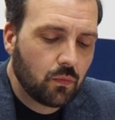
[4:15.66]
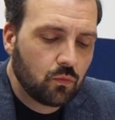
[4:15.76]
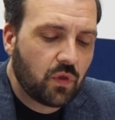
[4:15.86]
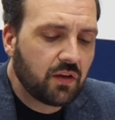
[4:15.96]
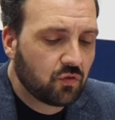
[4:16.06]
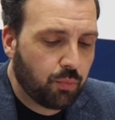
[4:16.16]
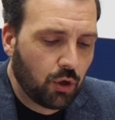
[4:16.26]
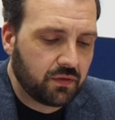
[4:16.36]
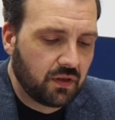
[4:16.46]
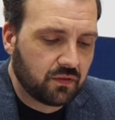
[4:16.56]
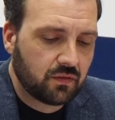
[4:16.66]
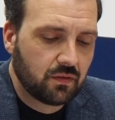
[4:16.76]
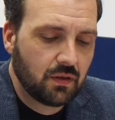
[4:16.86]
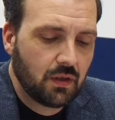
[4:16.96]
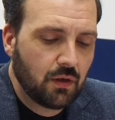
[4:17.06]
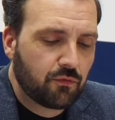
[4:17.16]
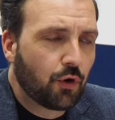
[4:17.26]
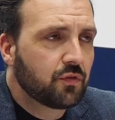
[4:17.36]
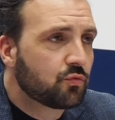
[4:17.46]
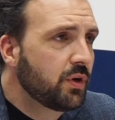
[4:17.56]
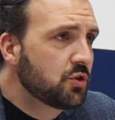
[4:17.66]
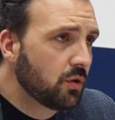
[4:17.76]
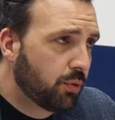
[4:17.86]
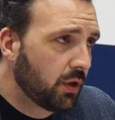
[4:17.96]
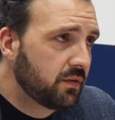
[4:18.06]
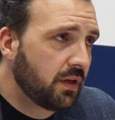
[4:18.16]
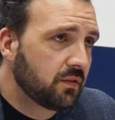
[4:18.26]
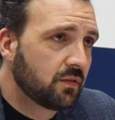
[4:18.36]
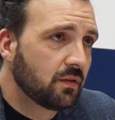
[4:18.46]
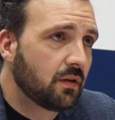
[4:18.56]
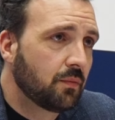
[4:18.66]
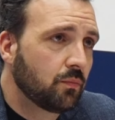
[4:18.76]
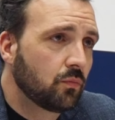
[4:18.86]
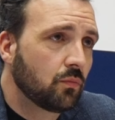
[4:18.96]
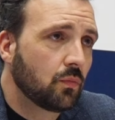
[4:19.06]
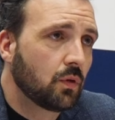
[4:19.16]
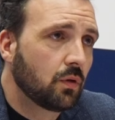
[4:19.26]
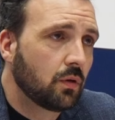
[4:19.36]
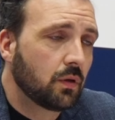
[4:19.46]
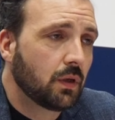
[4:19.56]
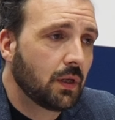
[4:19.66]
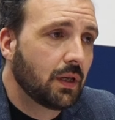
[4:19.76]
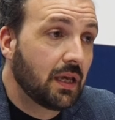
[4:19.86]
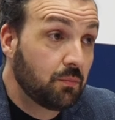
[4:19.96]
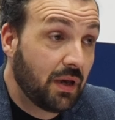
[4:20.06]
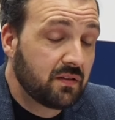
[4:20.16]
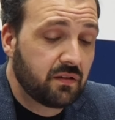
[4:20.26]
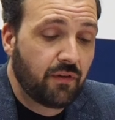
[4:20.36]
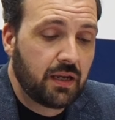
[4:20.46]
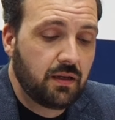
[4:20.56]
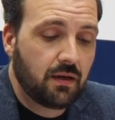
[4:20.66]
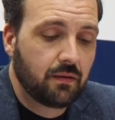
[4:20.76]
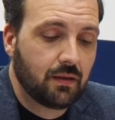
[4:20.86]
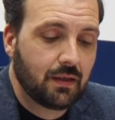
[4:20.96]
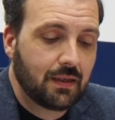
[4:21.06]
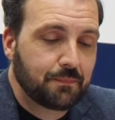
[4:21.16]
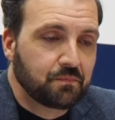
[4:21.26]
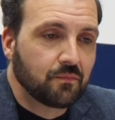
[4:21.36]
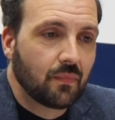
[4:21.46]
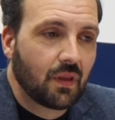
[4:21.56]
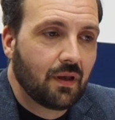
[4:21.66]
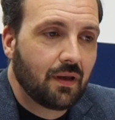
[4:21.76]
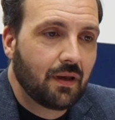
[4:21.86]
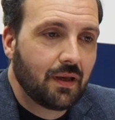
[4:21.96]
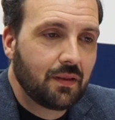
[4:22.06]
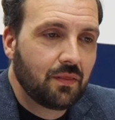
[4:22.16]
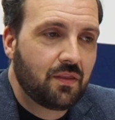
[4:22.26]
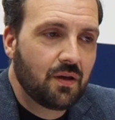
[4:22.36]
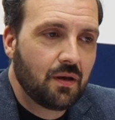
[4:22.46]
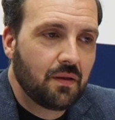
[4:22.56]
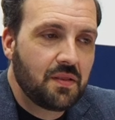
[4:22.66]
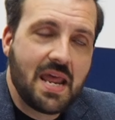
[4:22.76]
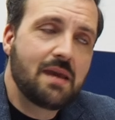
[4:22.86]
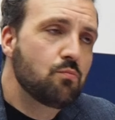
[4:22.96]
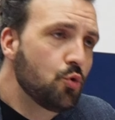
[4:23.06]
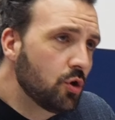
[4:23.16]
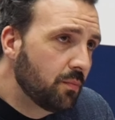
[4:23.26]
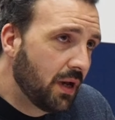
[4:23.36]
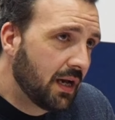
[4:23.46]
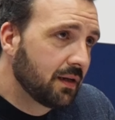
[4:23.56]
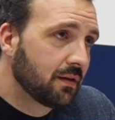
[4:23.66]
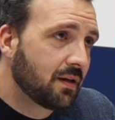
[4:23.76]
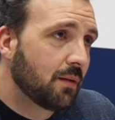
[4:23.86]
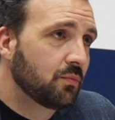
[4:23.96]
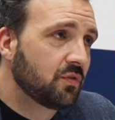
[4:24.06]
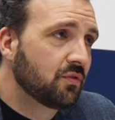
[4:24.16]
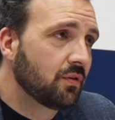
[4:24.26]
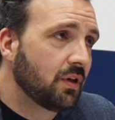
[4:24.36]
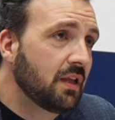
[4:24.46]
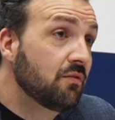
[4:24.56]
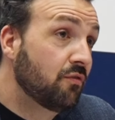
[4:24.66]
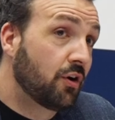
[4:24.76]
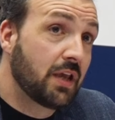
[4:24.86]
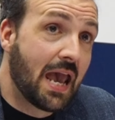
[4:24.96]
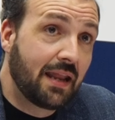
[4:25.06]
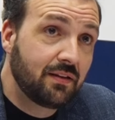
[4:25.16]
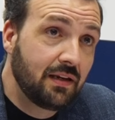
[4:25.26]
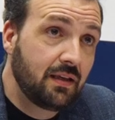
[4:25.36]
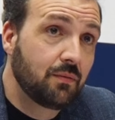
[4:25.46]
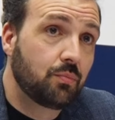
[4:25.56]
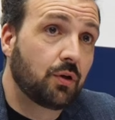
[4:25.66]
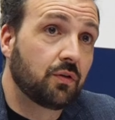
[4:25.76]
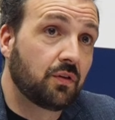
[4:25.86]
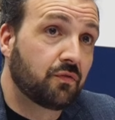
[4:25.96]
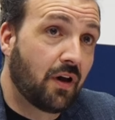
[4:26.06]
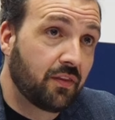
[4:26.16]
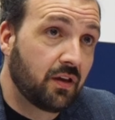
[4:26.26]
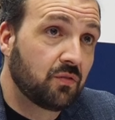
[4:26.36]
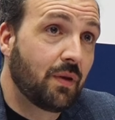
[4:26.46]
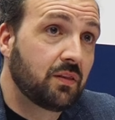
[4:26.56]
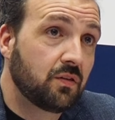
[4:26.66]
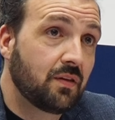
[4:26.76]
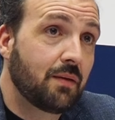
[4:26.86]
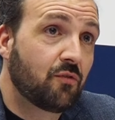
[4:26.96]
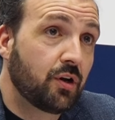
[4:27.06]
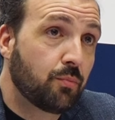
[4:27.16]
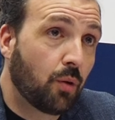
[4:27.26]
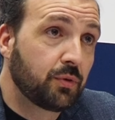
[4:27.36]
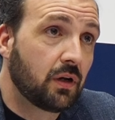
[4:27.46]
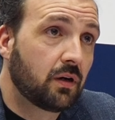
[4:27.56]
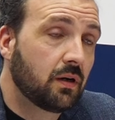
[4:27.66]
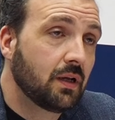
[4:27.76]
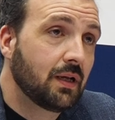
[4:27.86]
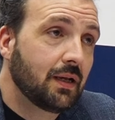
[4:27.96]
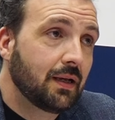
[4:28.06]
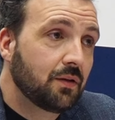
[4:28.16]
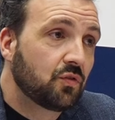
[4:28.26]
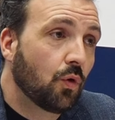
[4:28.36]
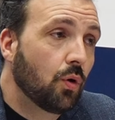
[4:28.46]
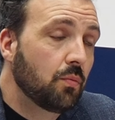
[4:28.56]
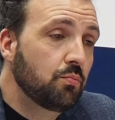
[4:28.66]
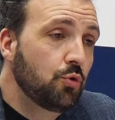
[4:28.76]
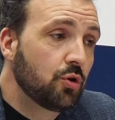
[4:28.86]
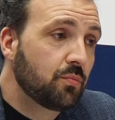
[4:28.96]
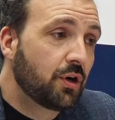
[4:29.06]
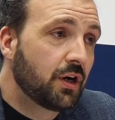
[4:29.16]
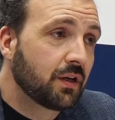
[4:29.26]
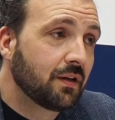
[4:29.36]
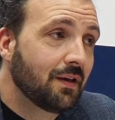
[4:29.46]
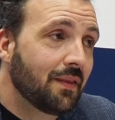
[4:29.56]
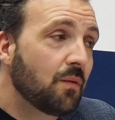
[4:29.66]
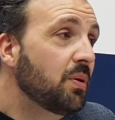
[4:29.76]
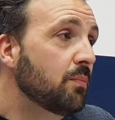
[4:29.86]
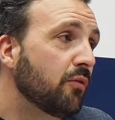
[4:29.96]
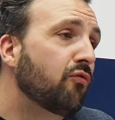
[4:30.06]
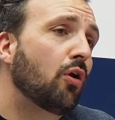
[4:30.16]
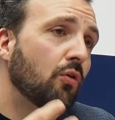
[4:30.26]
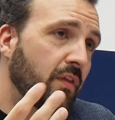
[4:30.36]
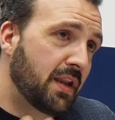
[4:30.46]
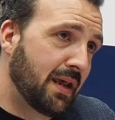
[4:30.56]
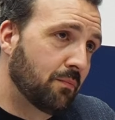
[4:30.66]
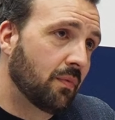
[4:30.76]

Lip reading: takes to politics. First, regional politics in Pennsylvania. The name Muhlenberg comes in very handily because his father has made this name very popular. So Muhlenberg, the people follow the name.